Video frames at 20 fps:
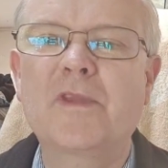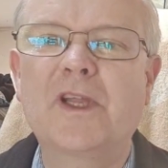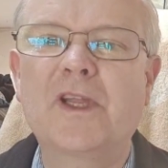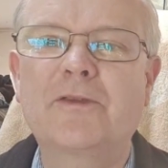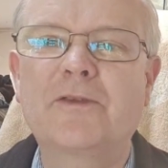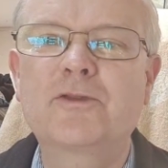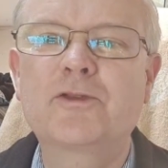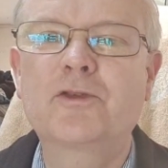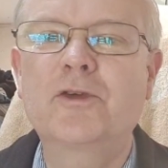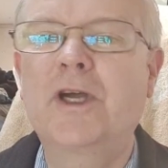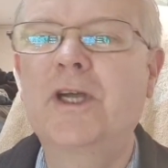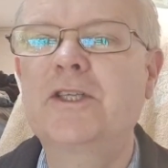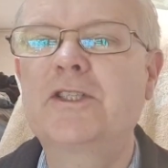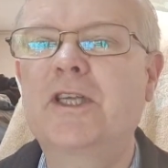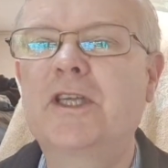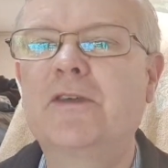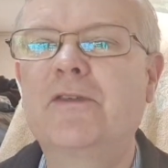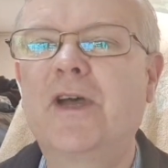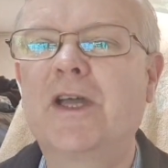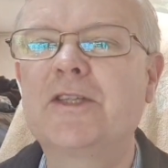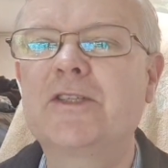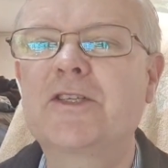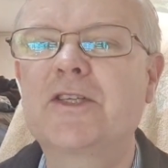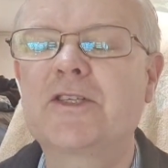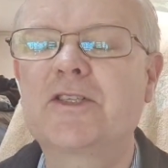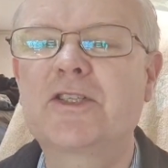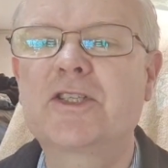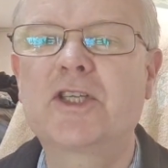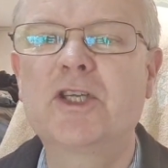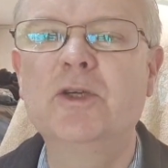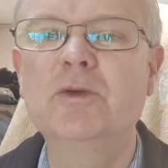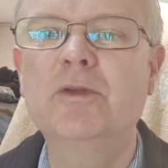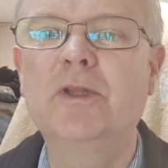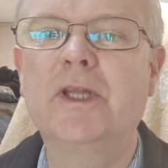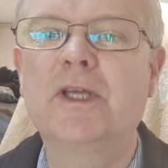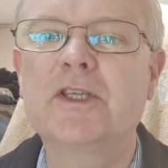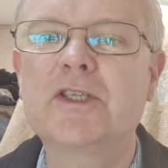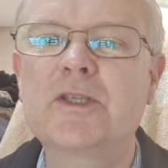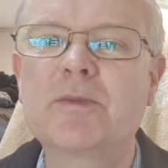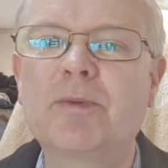tried to give answers to
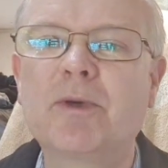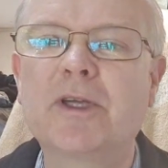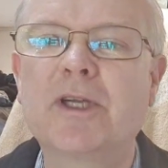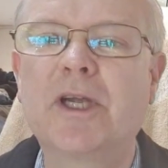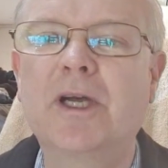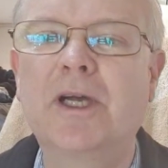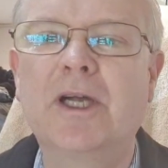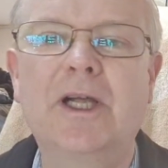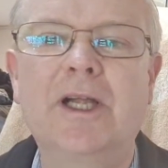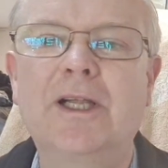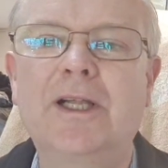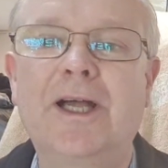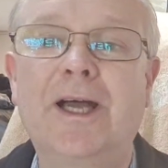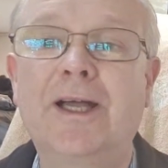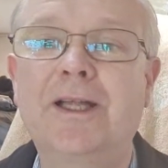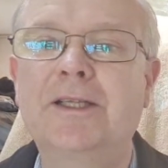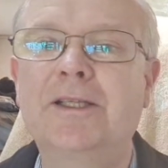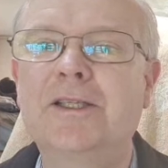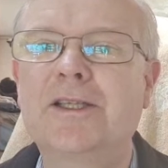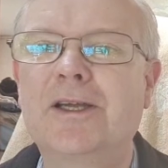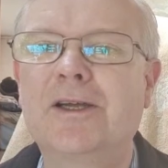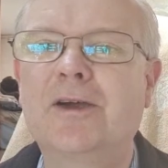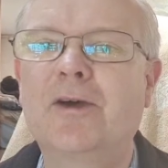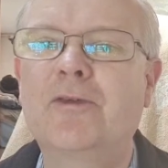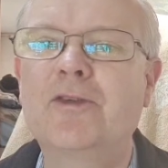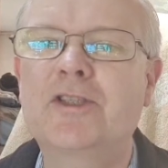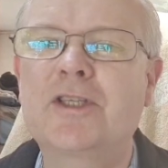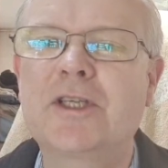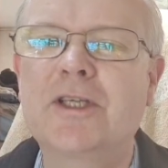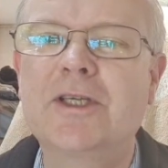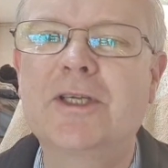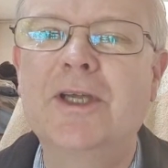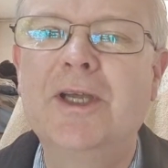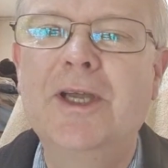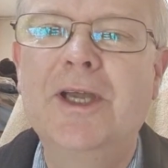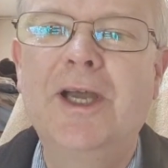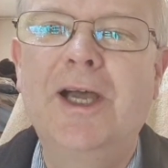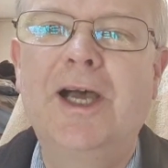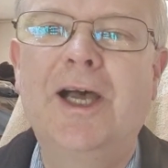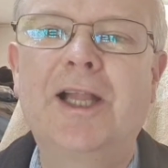this, but I'll obviously
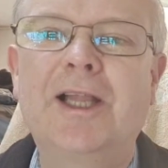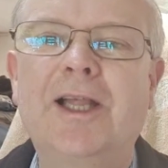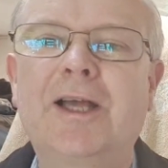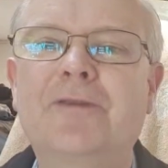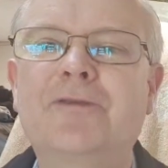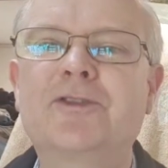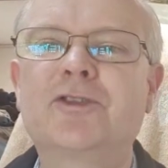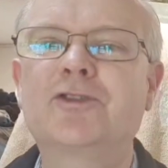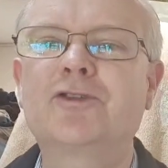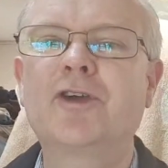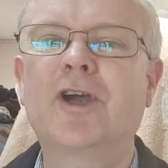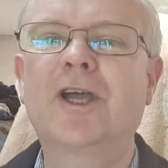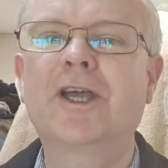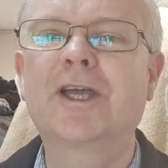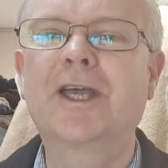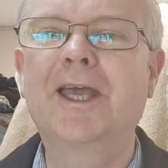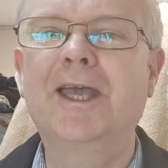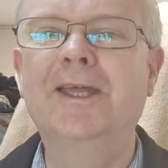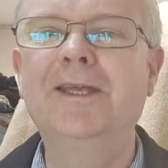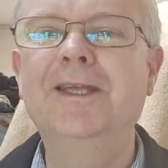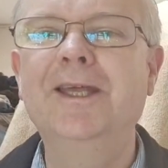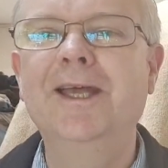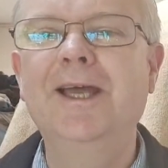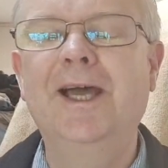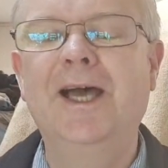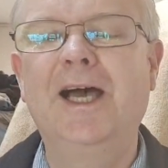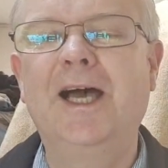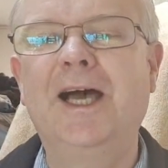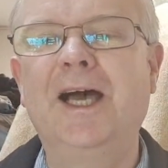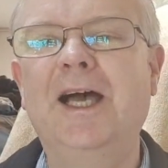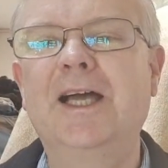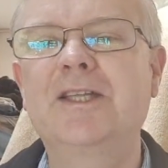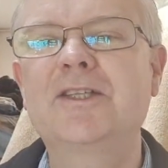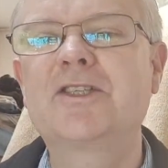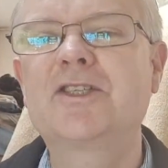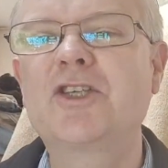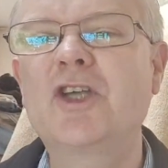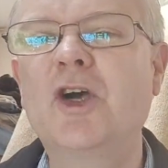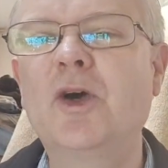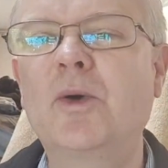I'll have to try again. And
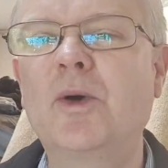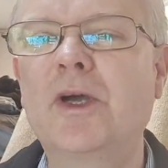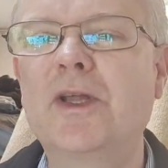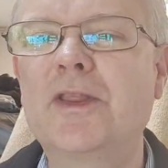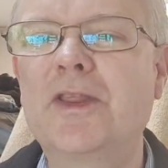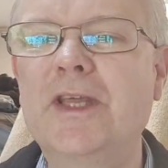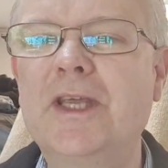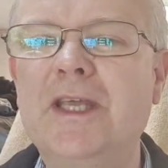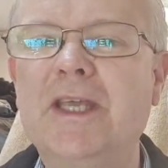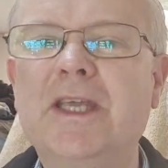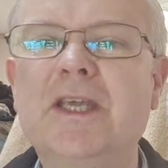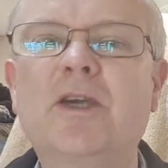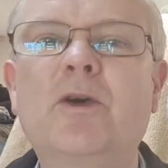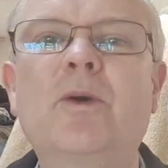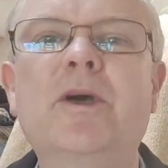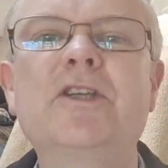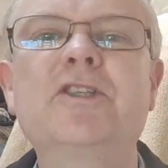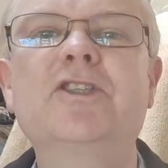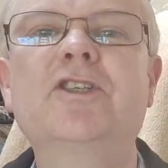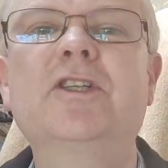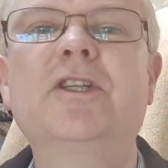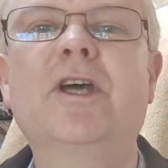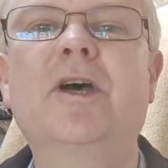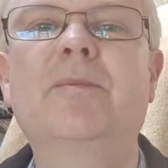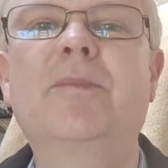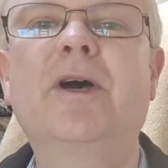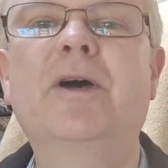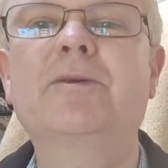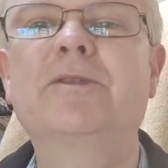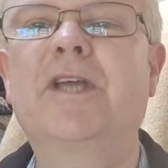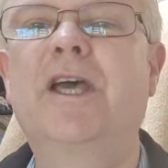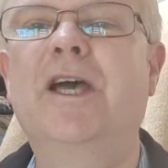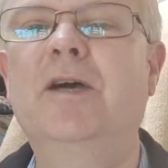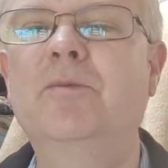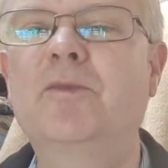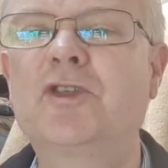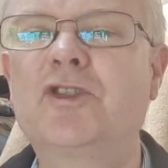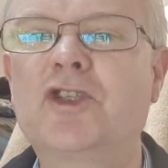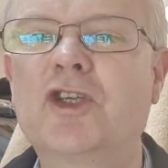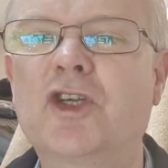so the question about how
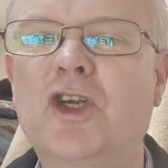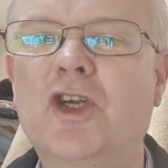much it